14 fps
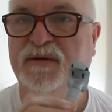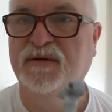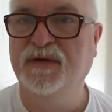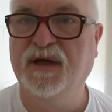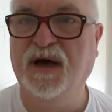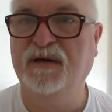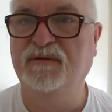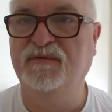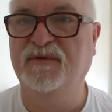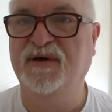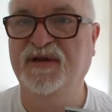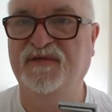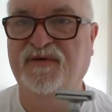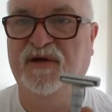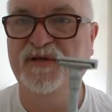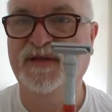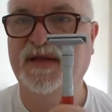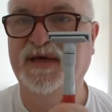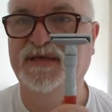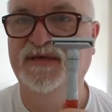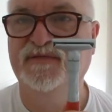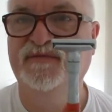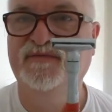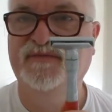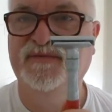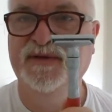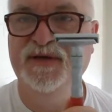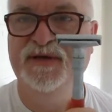Can't really fault this.
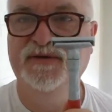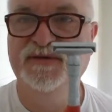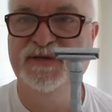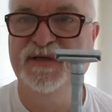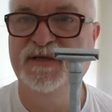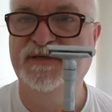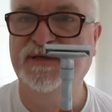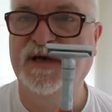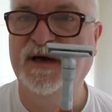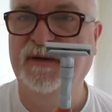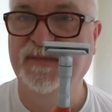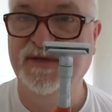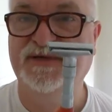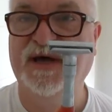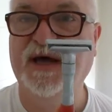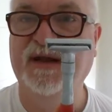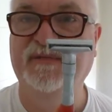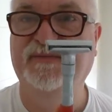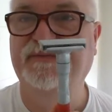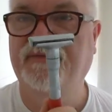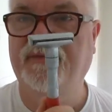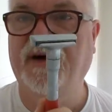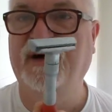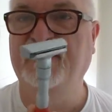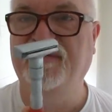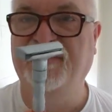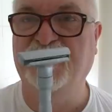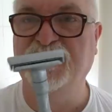I've been trying to
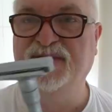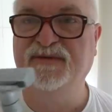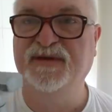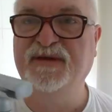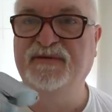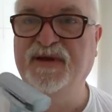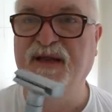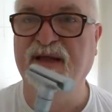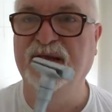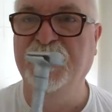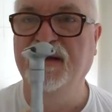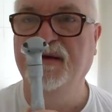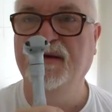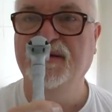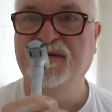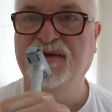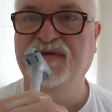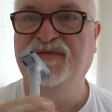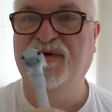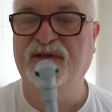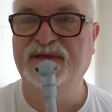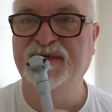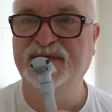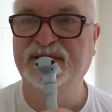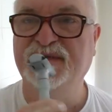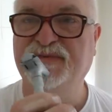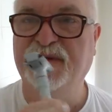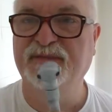find fault with it, really. The only fault is
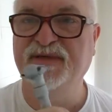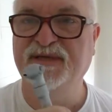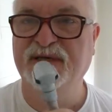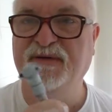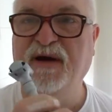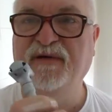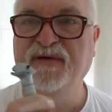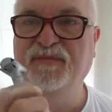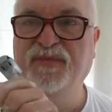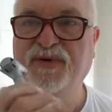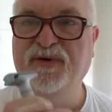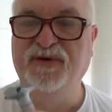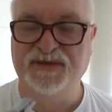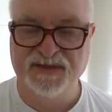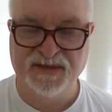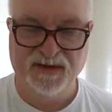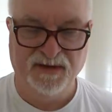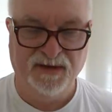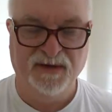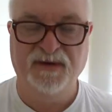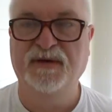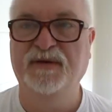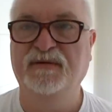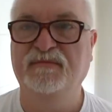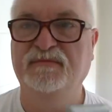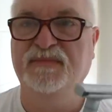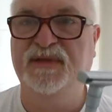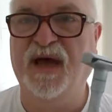it's probably too heavy, but
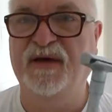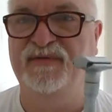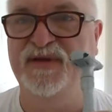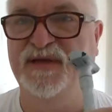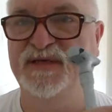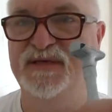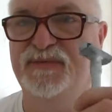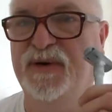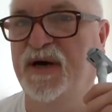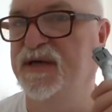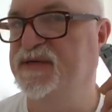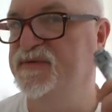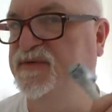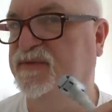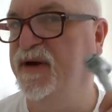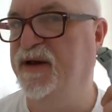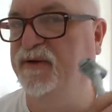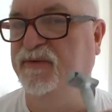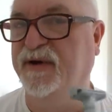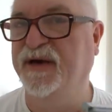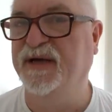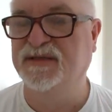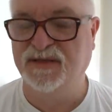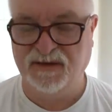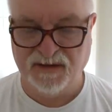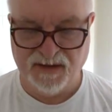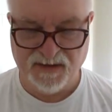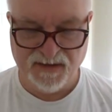the heaviness is part of the way it works,
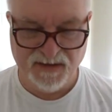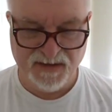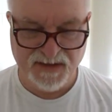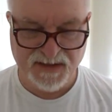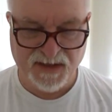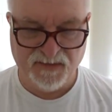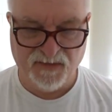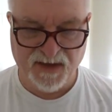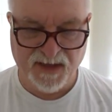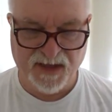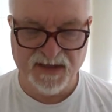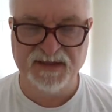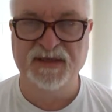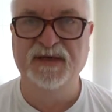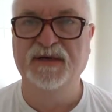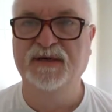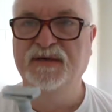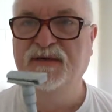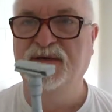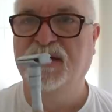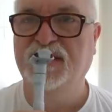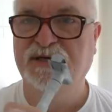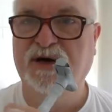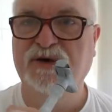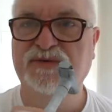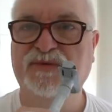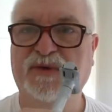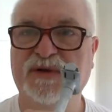so I can understand why that is. I
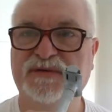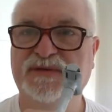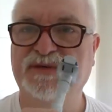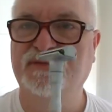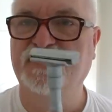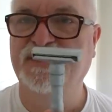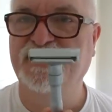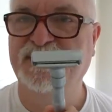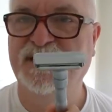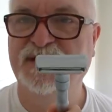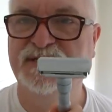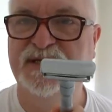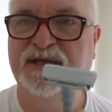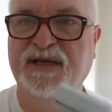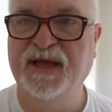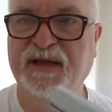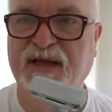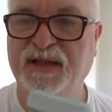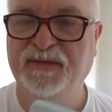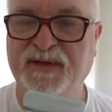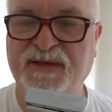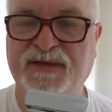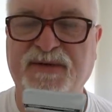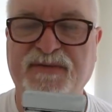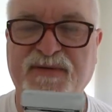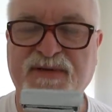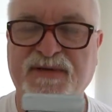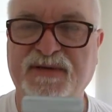showed someone this yesterday, and he picked it
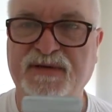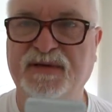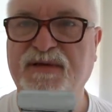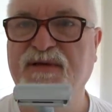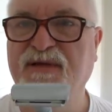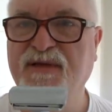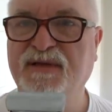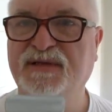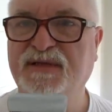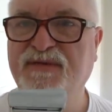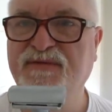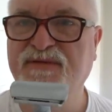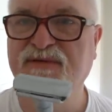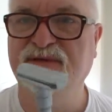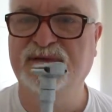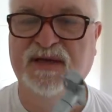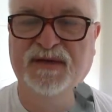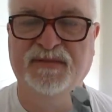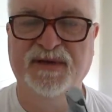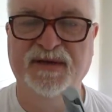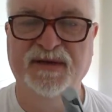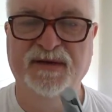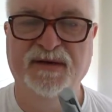up, and he said it was incredibly